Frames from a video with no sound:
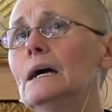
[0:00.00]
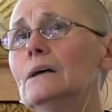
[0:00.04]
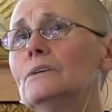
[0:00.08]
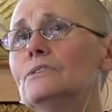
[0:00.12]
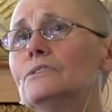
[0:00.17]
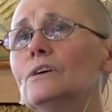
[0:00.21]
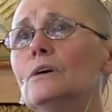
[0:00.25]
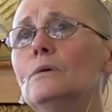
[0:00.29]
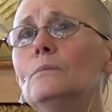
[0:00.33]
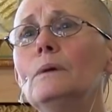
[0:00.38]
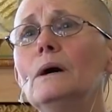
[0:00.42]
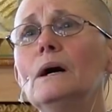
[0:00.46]

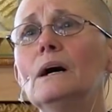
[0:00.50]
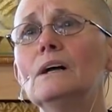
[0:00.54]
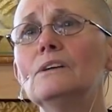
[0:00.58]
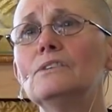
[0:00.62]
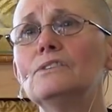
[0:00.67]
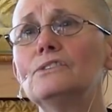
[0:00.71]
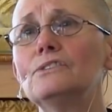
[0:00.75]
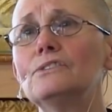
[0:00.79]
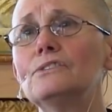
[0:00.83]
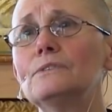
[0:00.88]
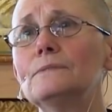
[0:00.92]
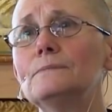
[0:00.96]
So
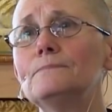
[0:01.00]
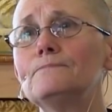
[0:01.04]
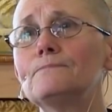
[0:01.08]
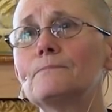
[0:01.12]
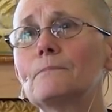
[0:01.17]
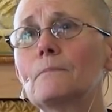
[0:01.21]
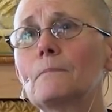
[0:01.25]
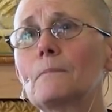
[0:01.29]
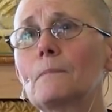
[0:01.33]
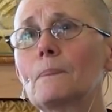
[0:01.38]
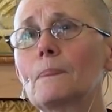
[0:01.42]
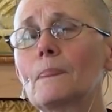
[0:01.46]
much.
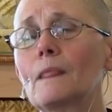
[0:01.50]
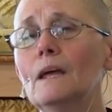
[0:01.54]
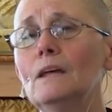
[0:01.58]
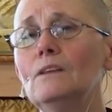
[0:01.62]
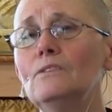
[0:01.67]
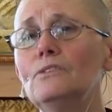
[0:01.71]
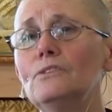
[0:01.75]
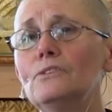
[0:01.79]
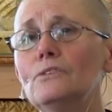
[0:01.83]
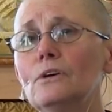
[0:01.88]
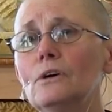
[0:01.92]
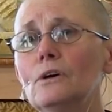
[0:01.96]

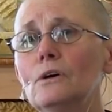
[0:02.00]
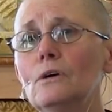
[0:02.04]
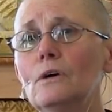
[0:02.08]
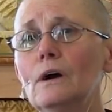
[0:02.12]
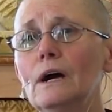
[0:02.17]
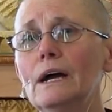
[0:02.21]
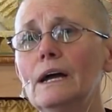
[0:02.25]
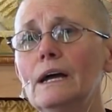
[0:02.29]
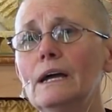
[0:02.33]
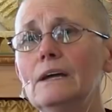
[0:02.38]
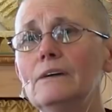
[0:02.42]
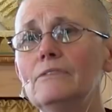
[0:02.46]
And so
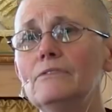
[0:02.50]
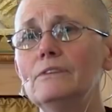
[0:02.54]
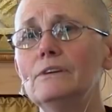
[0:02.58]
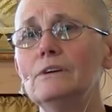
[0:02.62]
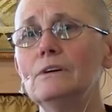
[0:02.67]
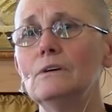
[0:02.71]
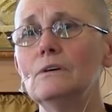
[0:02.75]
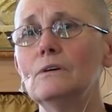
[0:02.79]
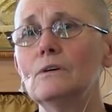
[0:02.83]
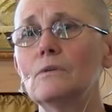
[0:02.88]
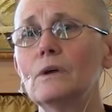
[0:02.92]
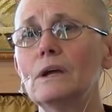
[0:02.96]
I
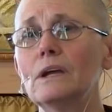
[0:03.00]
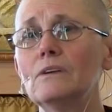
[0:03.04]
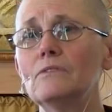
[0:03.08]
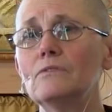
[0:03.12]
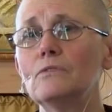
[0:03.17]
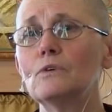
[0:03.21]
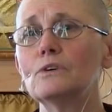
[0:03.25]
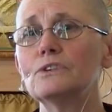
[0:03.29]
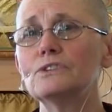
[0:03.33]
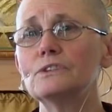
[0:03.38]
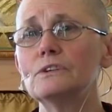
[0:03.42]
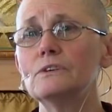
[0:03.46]
feel great
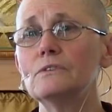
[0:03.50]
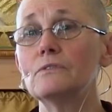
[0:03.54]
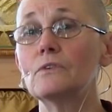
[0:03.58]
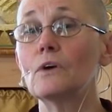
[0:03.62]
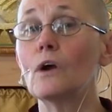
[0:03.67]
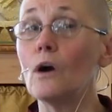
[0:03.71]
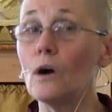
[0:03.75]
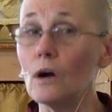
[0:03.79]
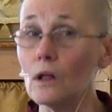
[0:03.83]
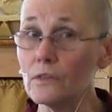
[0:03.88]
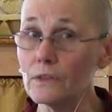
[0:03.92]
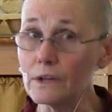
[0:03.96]
fortune
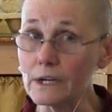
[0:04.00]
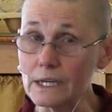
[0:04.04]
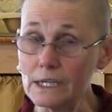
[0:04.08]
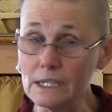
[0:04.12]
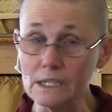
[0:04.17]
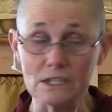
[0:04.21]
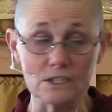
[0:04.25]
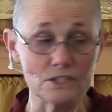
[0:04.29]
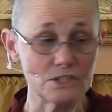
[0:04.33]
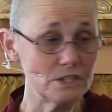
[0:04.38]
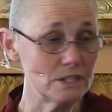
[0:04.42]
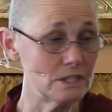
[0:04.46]
for all the
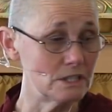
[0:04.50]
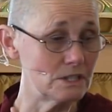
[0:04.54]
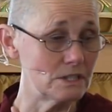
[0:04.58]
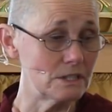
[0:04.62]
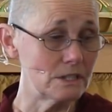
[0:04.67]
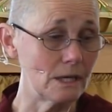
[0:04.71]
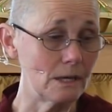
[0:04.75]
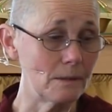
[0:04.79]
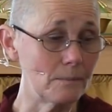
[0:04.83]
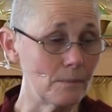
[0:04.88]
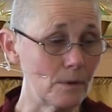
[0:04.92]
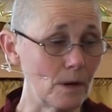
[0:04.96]
conditions
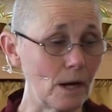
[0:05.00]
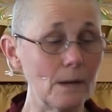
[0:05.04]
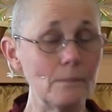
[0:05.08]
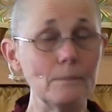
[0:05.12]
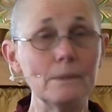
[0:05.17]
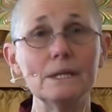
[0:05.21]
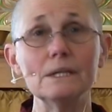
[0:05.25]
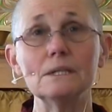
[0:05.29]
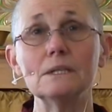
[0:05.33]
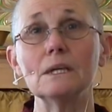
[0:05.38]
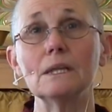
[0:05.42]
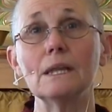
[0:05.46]
that brought
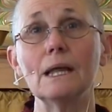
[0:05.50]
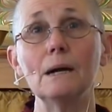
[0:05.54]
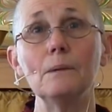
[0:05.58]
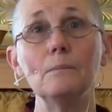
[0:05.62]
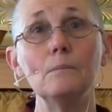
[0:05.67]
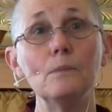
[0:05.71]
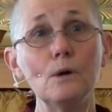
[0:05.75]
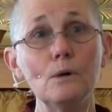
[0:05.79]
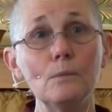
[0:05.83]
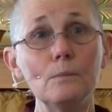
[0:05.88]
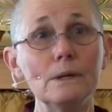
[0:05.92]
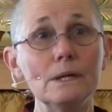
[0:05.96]
me to
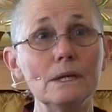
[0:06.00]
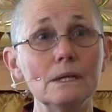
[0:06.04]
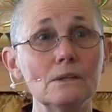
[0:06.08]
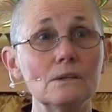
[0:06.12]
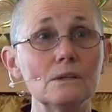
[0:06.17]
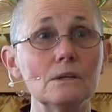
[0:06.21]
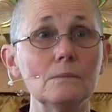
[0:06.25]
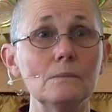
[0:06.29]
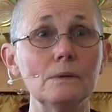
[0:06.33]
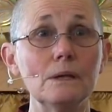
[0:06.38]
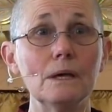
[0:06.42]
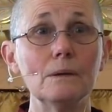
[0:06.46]
that moment
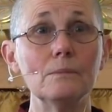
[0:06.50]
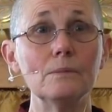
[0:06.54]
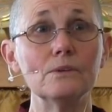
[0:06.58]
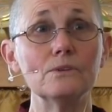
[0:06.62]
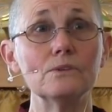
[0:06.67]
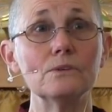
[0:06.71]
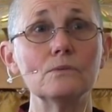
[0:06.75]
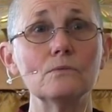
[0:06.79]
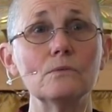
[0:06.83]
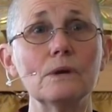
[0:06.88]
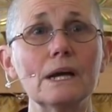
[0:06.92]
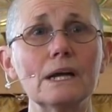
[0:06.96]
to be able
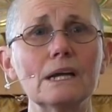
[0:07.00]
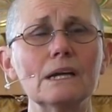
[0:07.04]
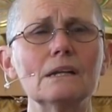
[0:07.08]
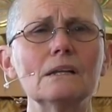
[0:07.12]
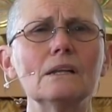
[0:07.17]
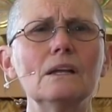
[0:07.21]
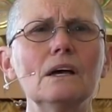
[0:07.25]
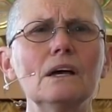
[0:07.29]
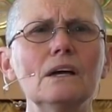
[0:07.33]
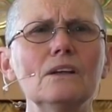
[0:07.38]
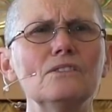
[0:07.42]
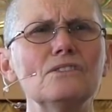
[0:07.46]
to
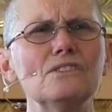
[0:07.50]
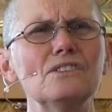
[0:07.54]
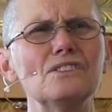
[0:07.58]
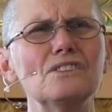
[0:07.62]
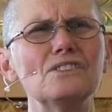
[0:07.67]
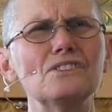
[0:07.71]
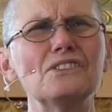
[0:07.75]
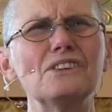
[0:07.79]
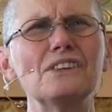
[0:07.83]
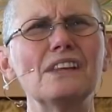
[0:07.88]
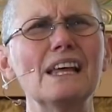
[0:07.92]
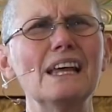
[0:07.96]
recognize
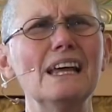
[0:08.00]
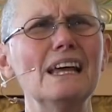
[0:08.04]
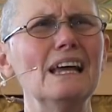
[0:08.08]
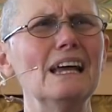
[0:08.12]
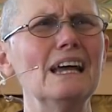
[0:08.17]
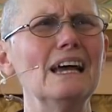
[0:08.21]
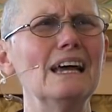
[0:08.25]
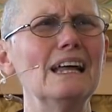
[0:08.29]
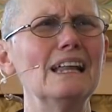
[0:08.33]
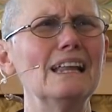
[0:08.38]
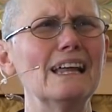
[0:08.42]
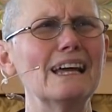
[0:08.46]
just
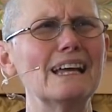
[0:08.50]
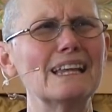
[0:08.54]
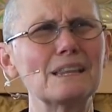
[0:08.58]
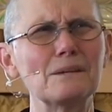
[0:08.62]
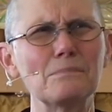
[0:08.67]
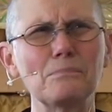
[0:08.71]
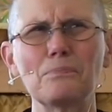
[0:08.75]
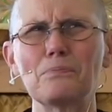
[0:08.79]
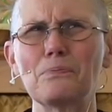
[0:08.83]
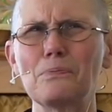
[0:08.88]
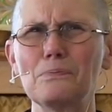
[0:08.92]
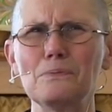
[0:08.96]
like
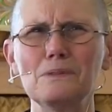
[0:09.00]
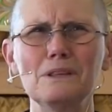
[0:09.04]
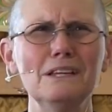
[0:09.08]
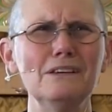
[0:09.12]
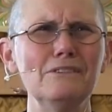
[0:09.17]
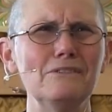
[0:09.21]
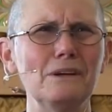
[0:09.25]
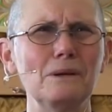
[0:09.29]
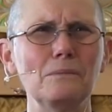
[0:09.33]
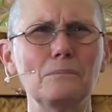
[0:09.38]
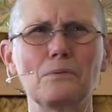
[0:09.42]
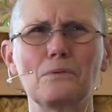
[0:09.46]
the
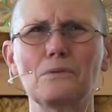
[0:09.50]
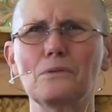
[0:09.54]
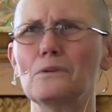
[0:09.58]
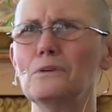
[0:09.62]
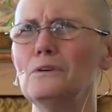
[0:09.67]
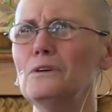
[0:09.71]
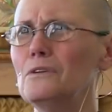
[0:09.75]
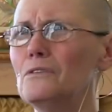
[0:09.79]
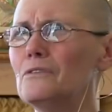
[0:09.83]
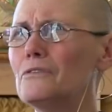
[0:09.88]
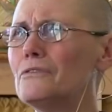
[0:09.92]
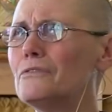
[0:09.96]
living
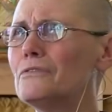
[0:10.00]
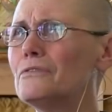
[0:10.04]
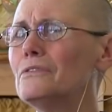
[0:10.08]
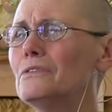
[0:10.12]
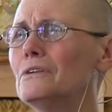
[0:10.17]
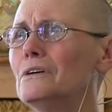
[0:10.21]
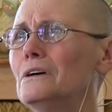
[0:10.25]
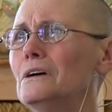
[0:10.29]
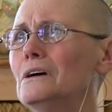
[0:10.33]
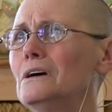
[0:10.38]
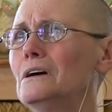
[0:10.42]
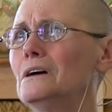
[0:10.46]
proof
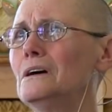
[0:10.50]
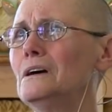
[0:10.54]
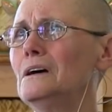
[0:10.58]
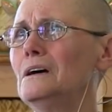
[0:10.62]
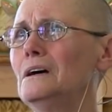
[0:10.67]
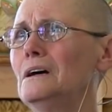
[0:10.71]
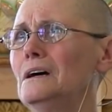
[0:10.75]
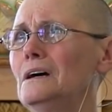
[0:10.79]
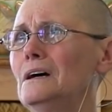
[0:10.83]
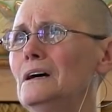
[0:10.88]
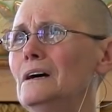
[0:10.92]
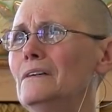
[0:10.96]

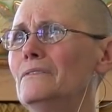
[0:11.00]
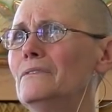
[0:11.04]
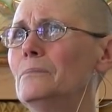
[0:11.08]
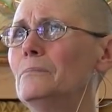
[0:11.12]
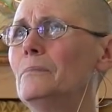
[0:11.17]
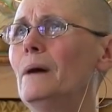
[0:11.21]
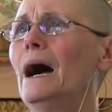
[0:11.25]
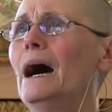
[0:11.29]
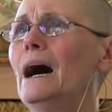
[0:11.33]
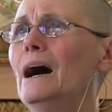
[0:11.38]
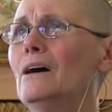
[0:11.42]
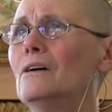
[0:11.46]
of the
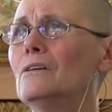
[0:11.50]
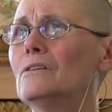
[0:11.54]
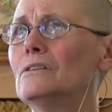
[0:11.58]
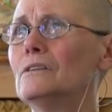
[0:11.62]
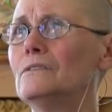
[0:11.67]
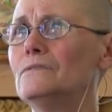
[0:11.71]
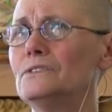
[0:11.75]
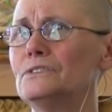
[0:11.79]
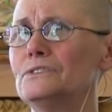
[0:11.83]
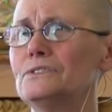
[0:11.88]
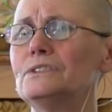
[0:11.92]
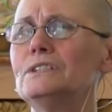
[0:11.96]
power
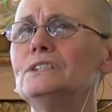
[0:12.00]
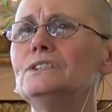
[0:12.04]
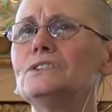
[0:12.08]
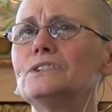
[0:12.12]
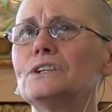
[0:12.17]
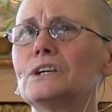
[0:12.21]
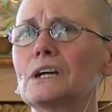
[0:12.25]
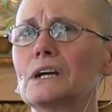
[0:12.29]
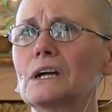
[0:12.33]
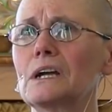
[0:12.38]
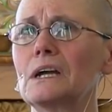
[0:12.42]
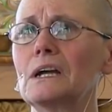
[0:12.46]
of this
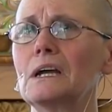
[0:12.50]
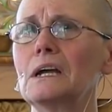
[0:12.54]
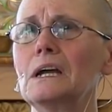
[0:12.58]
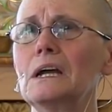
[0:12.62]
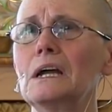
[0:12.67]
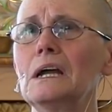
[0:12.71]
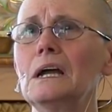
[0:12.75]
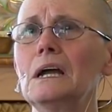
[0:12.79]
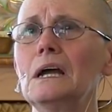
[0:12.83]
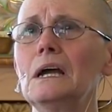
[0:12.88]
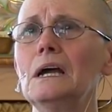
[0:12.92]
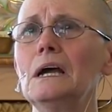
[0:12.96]
teaching.
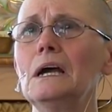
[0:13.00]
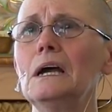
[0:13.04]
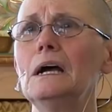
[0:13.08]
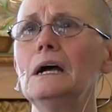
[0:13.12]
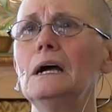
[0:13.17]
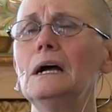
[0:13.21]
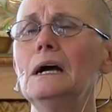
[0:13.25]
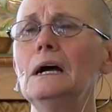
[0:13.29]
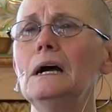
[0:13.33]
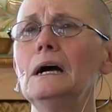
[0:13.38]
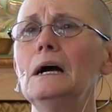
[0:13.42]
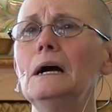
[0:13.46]

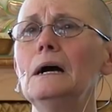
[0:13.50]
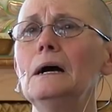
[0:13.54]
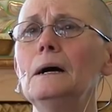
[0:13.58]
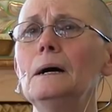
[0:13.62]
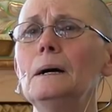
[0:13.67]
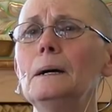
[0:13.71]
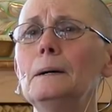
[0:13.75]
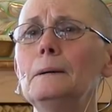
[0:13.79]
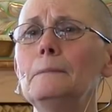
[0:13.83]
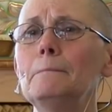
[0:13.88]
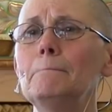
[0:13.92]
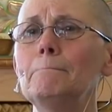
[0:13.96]

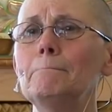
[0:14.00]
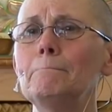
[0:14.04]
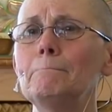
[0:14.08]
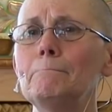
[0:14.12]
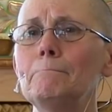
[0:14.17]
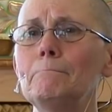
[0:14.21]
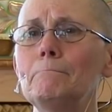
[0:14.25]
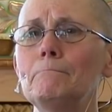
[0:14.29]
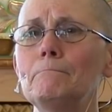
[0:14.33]
Um,